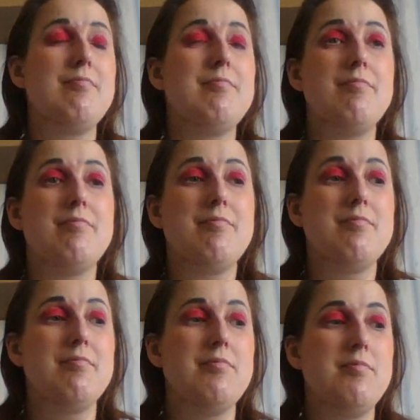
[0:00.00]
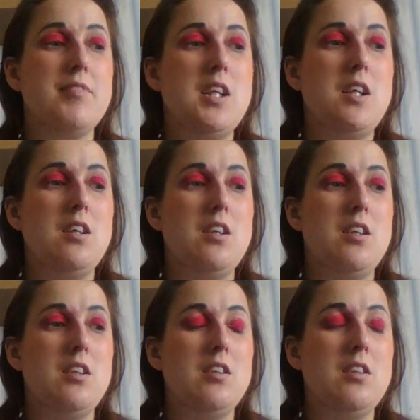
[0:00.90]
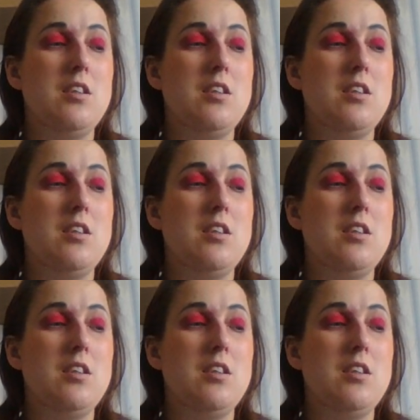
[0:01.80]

[no speech]